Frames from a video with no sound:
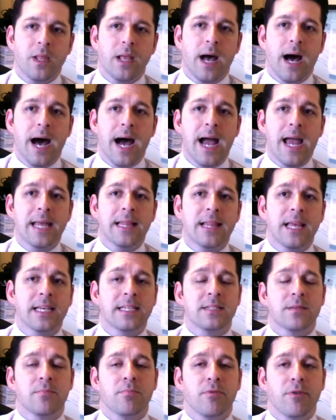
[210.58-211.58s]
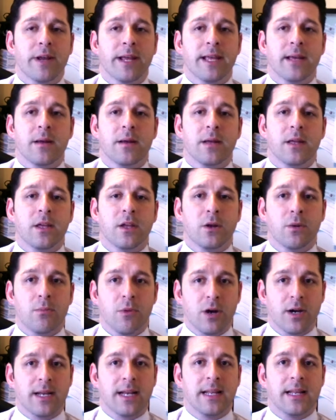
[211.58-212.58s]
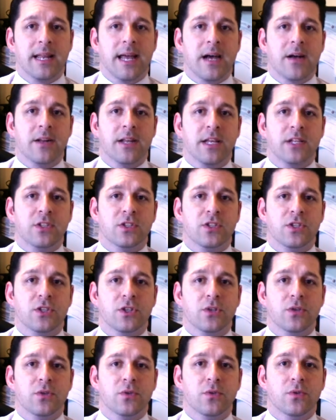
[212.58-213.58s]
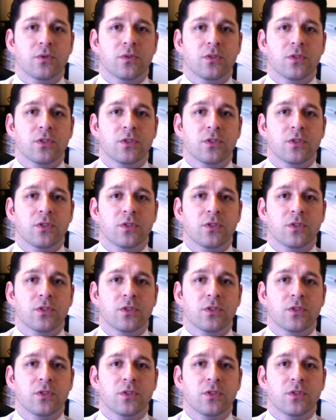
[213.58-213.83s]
I like to break your marketing down into